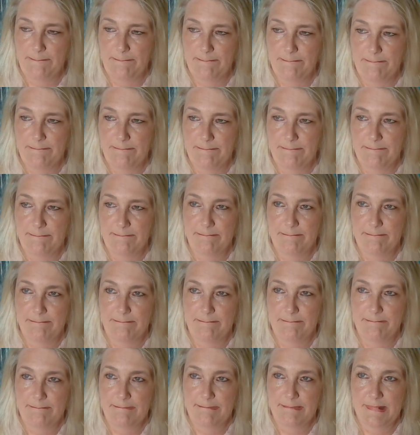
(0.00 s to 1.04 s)

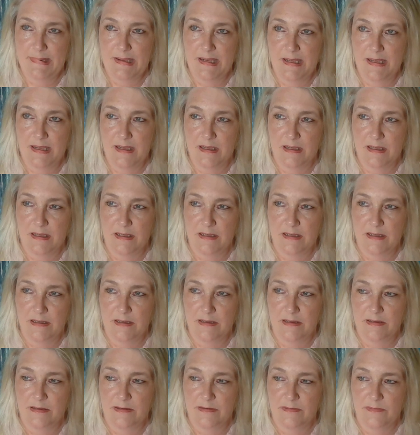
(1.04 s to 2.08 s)

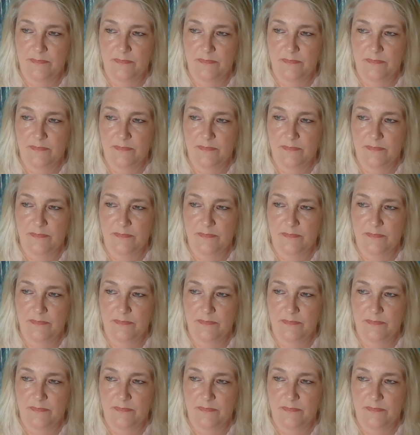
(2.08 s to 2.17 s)
(no one is talking)